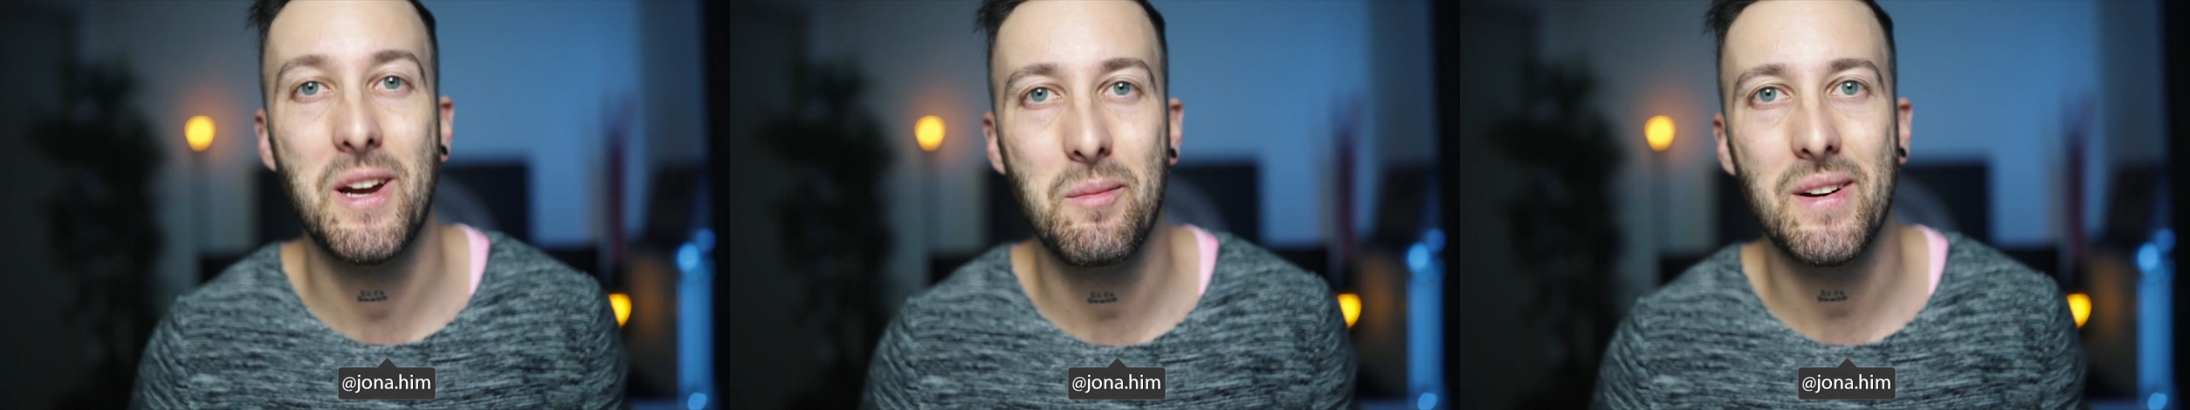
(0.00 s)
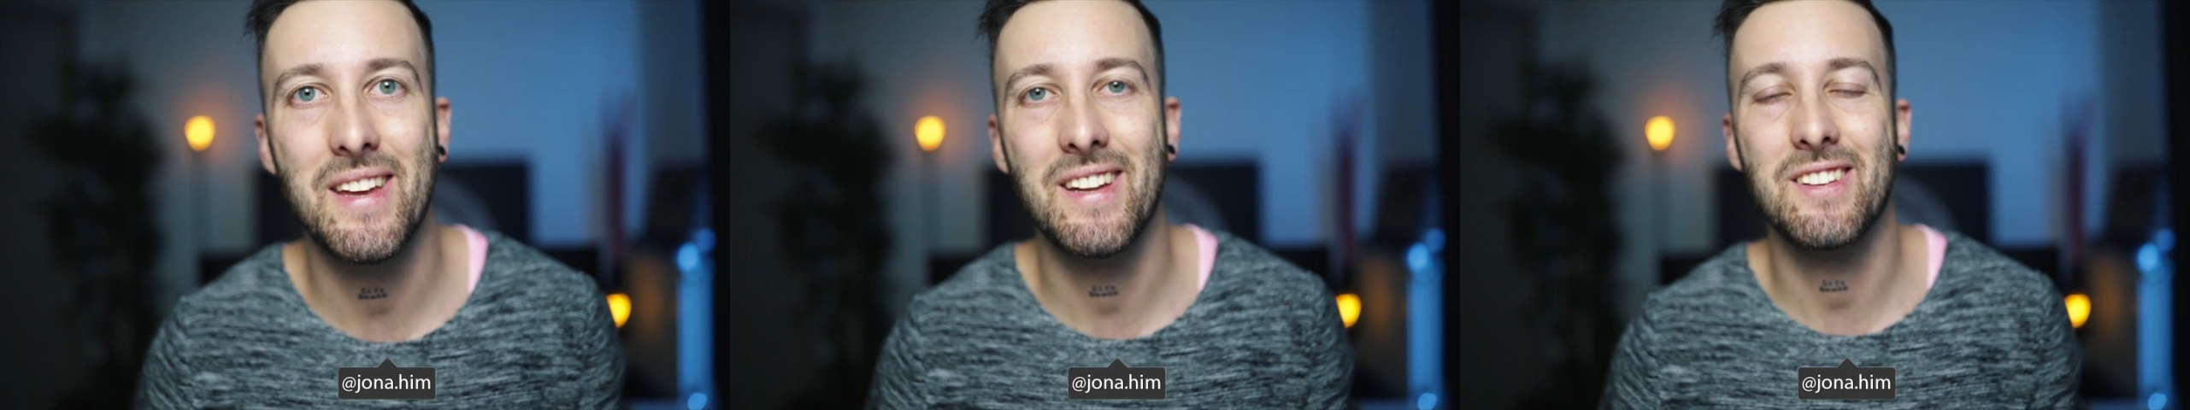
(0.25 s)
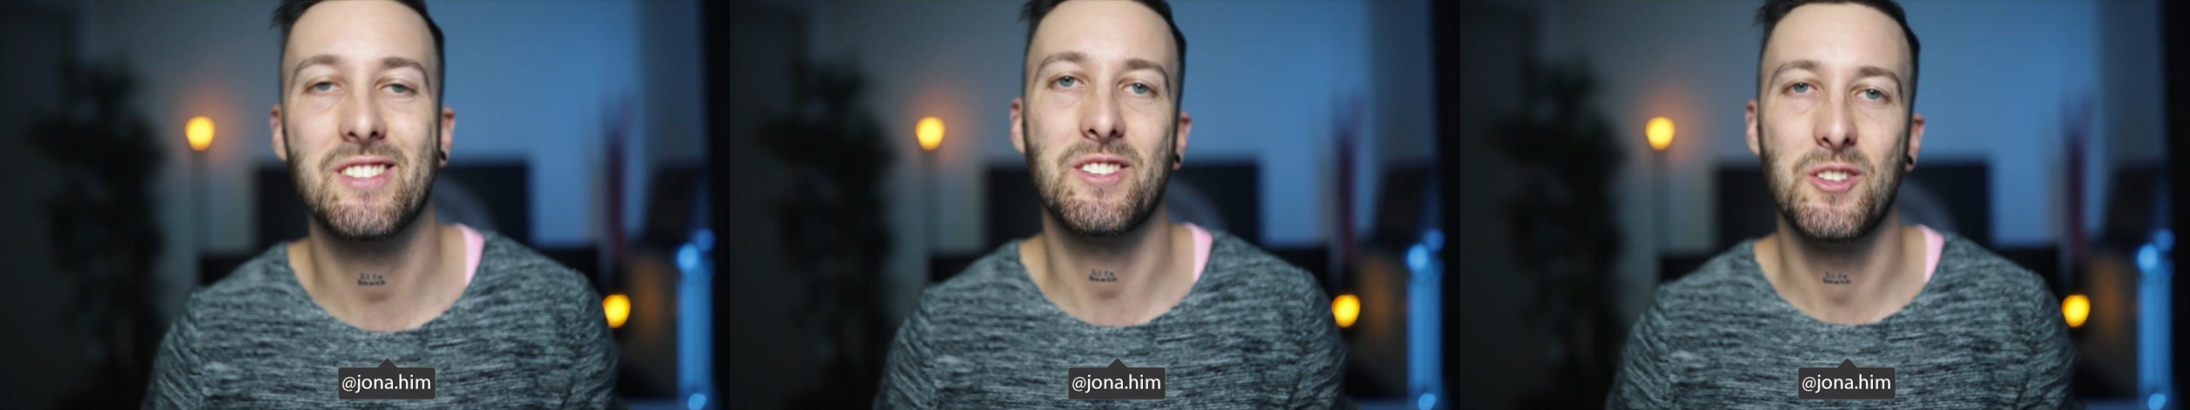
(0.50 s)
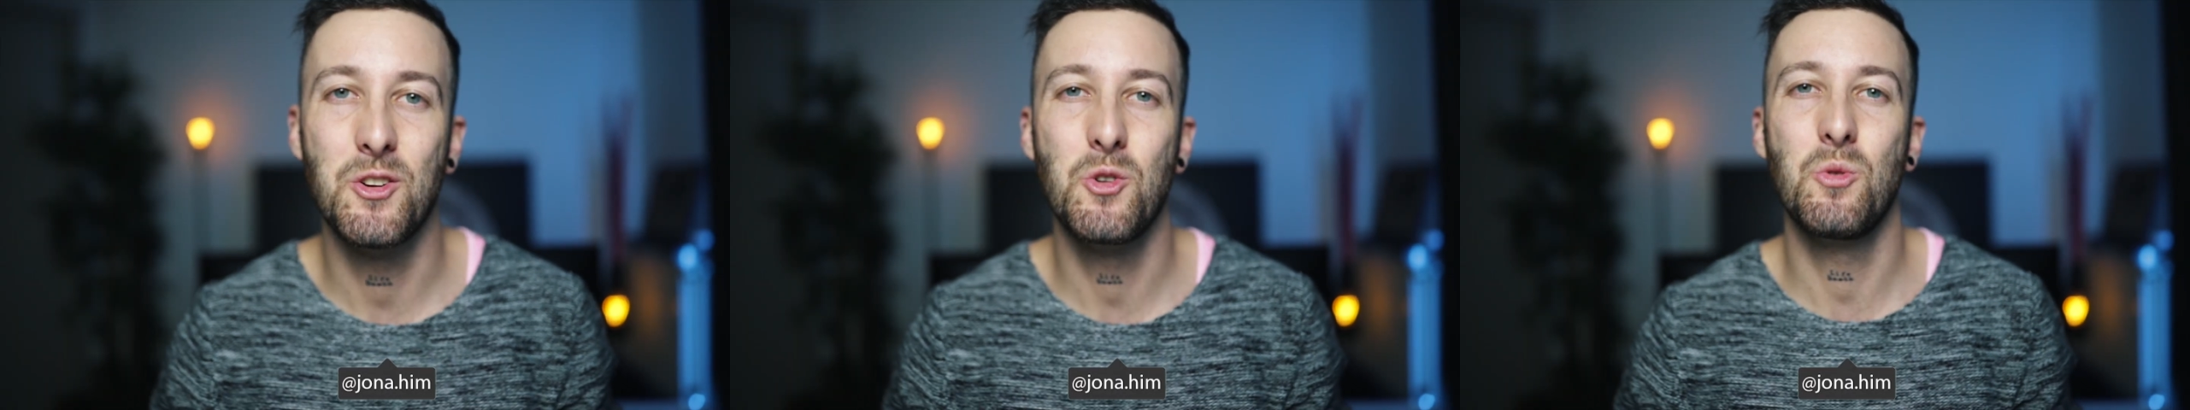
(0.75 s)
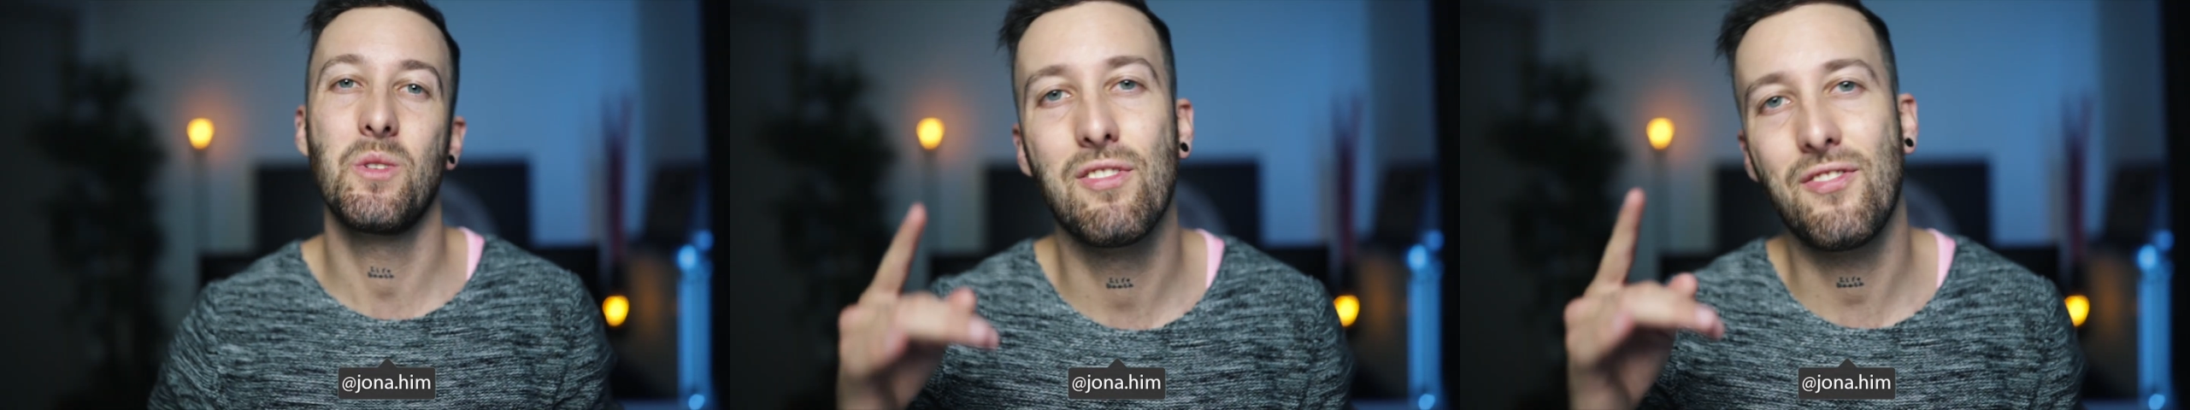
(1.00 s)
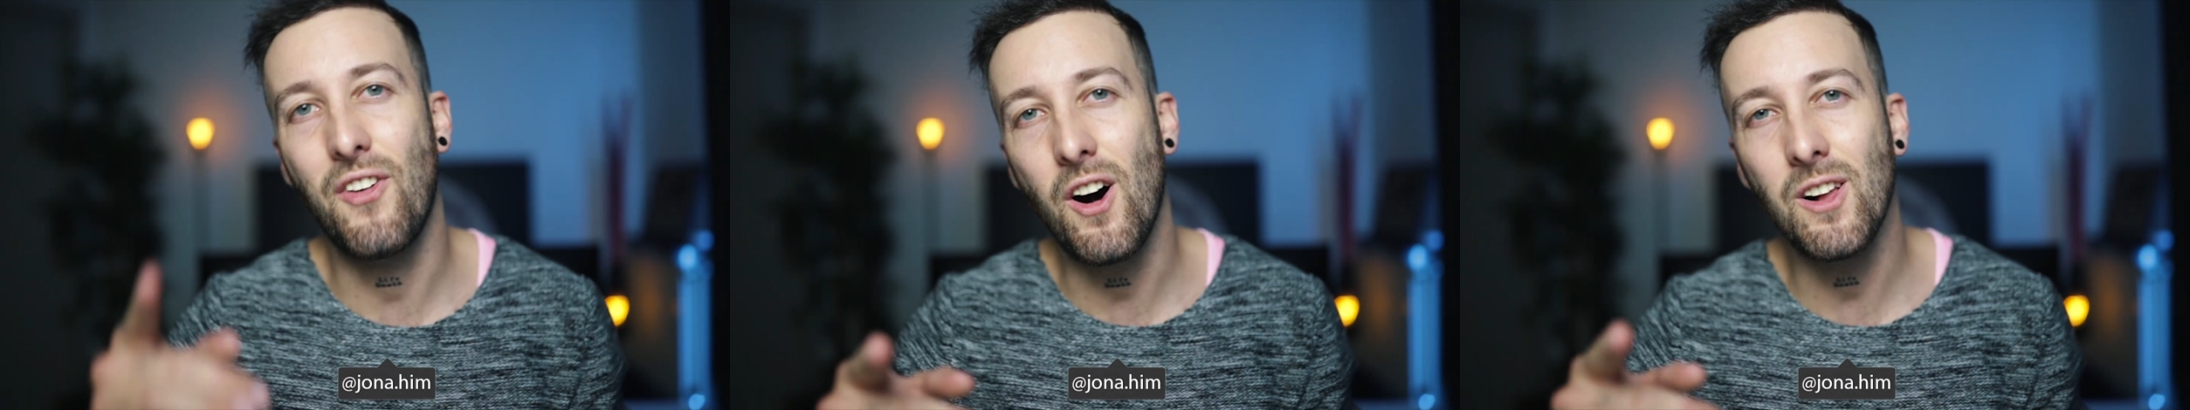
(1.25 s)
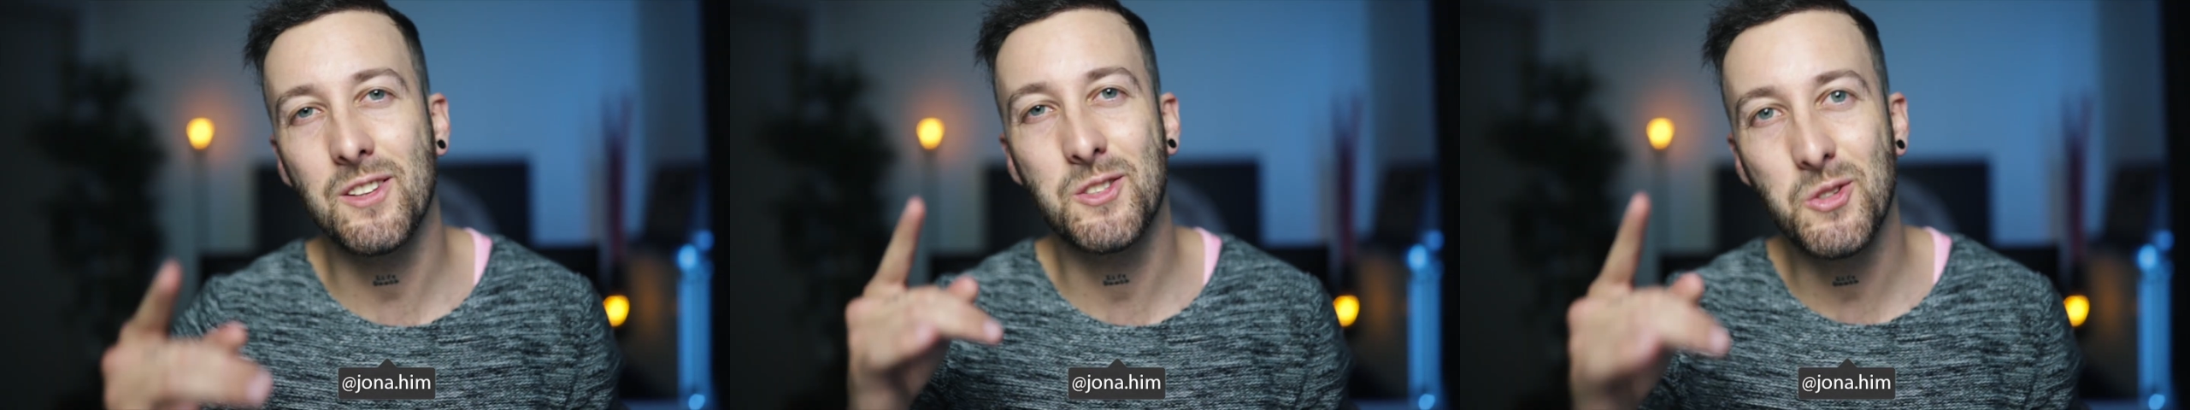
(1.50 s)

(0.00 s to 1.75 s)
Peter McKinnon's new fall